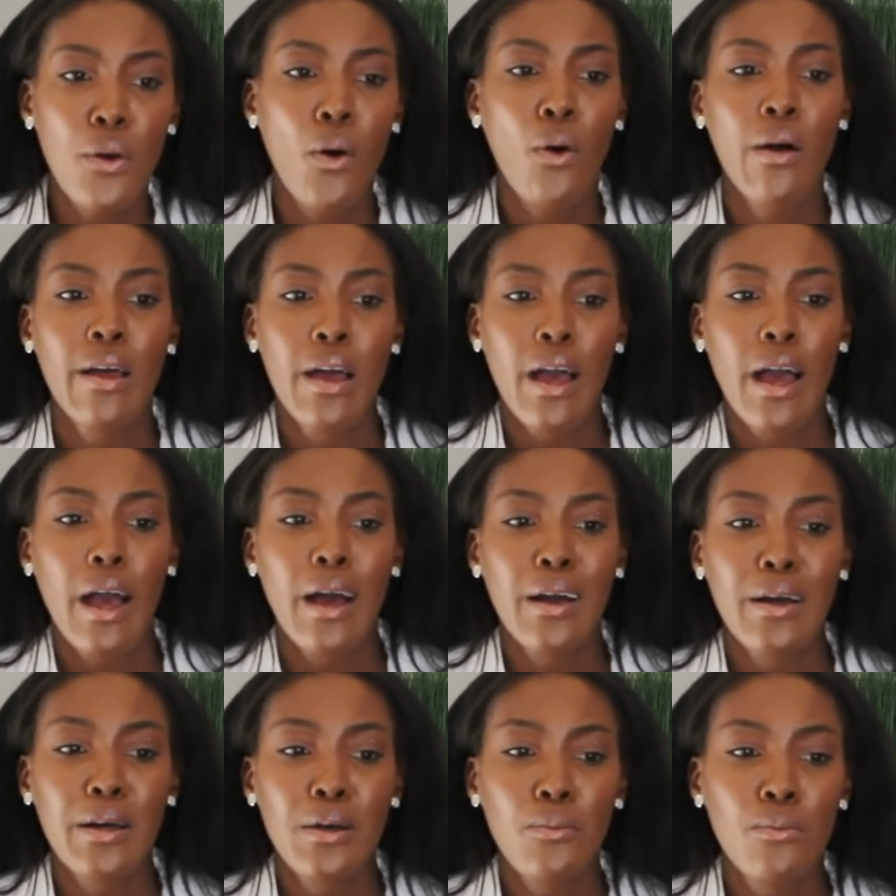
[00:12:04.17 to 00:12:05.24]
So
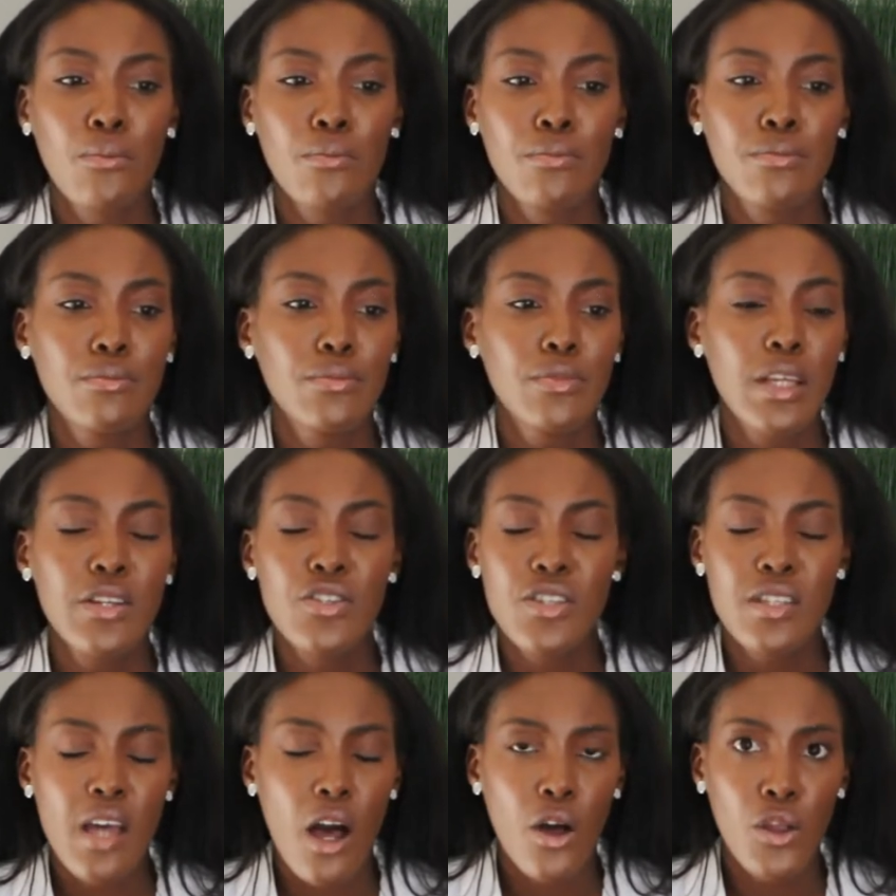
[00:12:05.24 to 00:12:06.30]
um, they
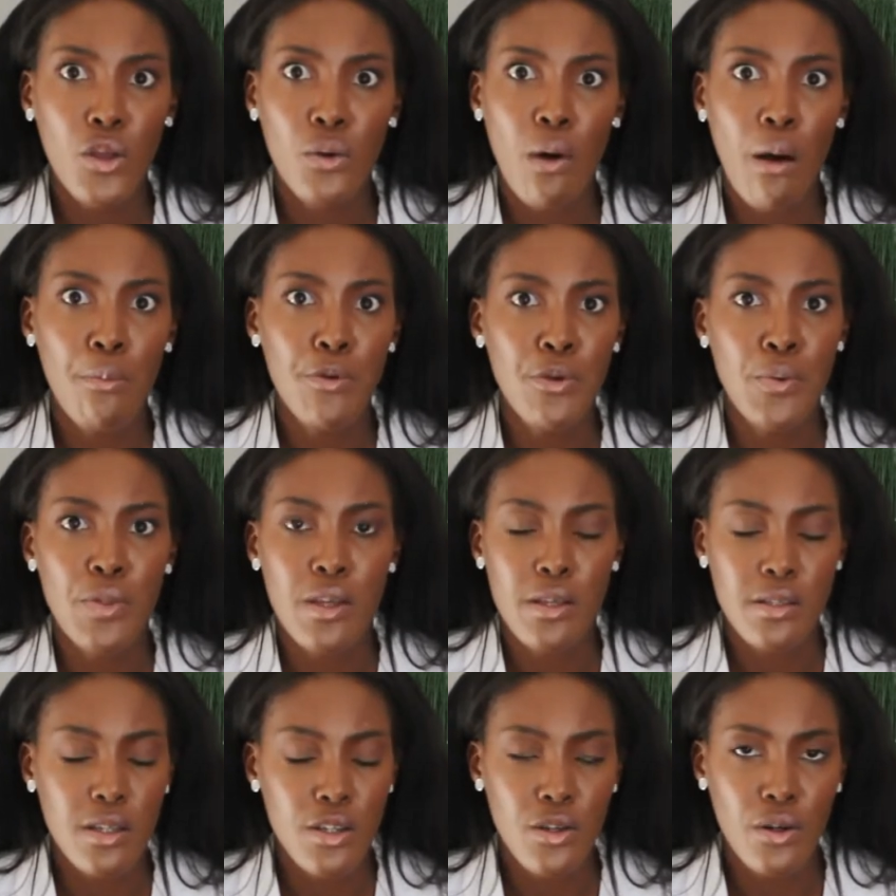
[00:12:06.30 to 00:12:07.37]
just tell you, help you with
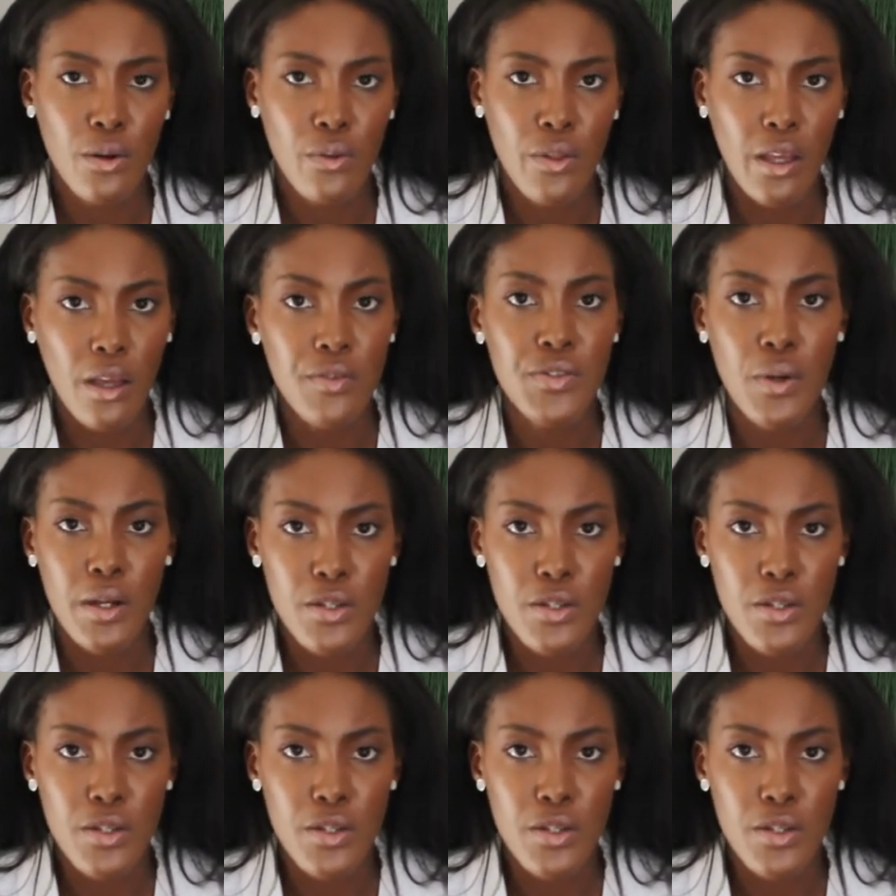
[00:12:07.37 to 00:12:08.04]
things that you don't think of.